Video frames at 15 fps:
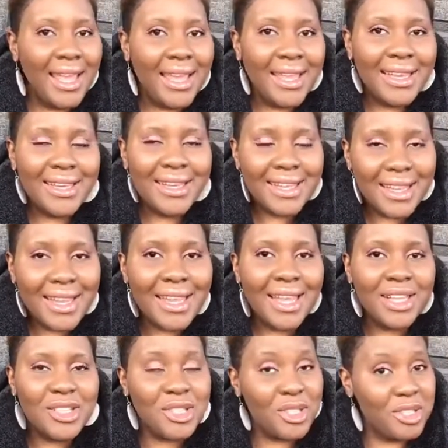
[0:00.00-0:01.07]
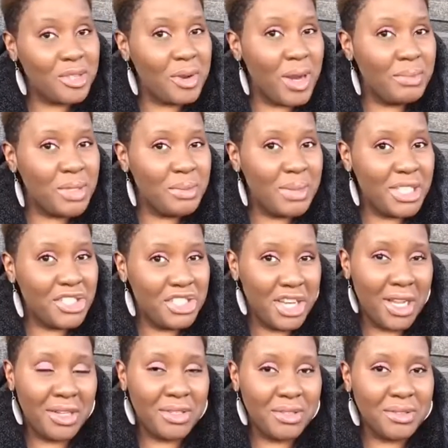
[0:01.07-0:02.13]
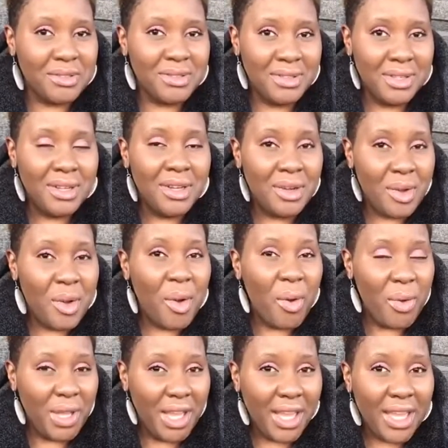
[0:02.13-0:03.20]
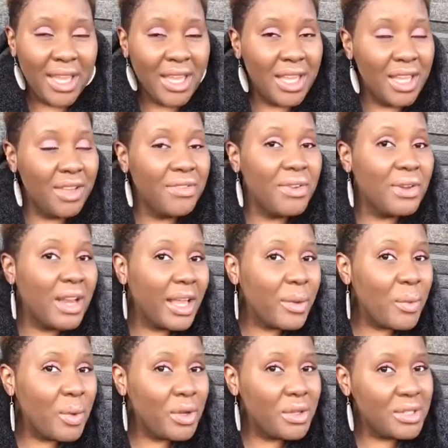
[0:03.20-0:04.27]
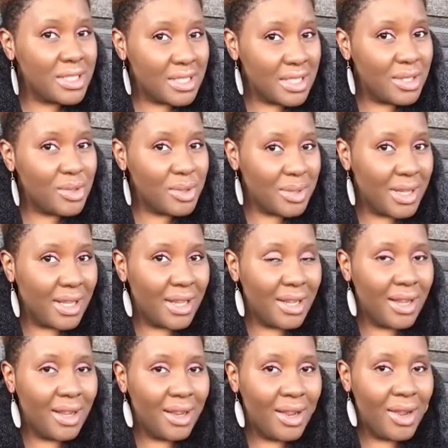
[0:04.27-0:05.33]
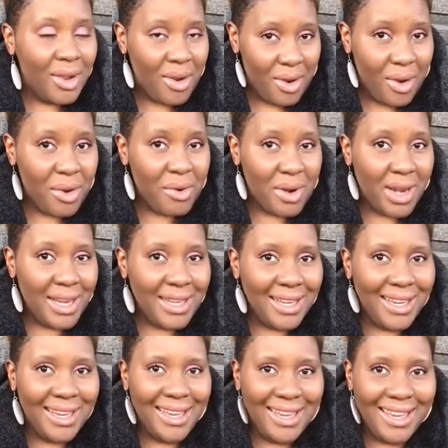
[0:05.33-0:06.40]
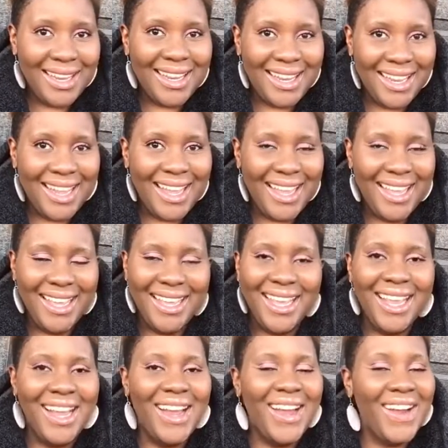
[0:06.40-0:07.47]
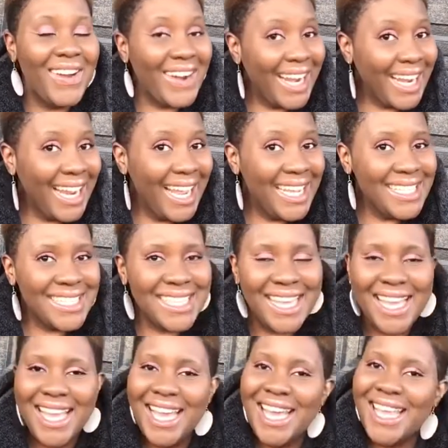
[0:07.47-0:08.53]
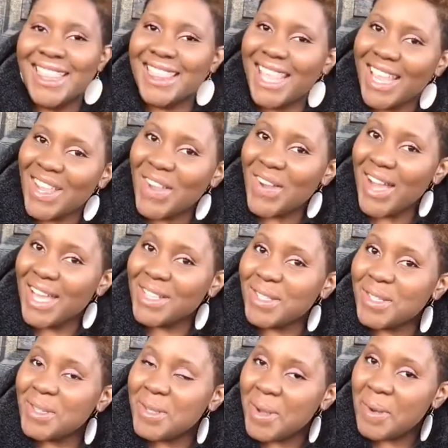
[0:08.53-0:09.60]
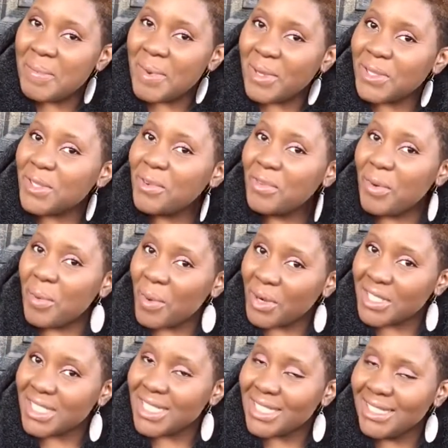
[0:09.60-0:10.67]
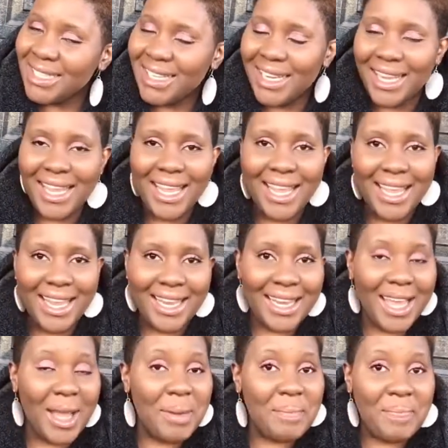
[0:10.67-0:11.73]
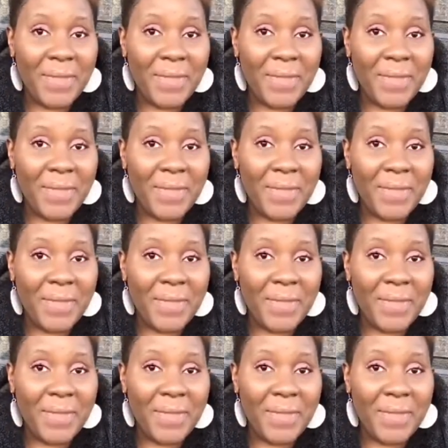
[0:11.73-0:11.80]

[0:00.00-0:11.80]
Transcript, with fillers: and subscribe to my channel okay if you like what you see today all right yeah all right guys thank you guys so much for watching and um,